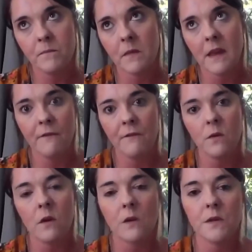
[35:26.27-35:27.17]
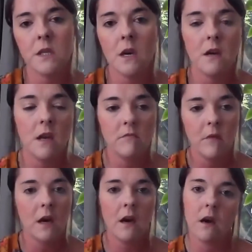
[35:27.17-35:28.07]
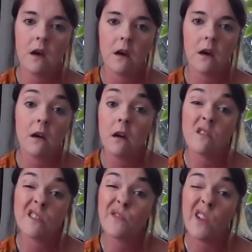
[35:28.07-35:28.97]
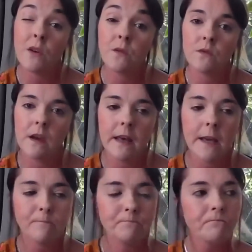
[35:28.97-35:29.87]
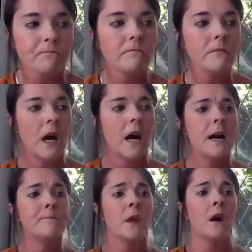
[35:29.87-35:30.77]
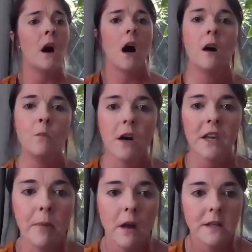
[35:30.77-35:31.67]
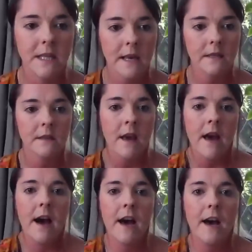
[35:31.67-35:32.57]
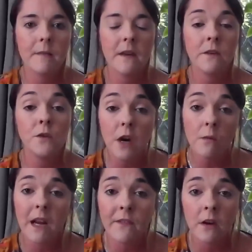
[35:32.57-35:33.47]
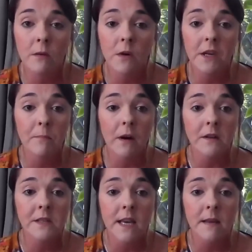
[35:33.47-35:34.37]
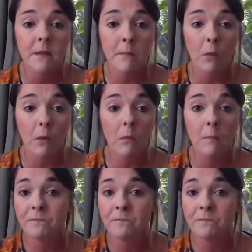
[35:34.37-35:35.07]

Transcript: get a few cogs turning are as follows, really. Home working policies. If you don't have a home working policy, you might want one.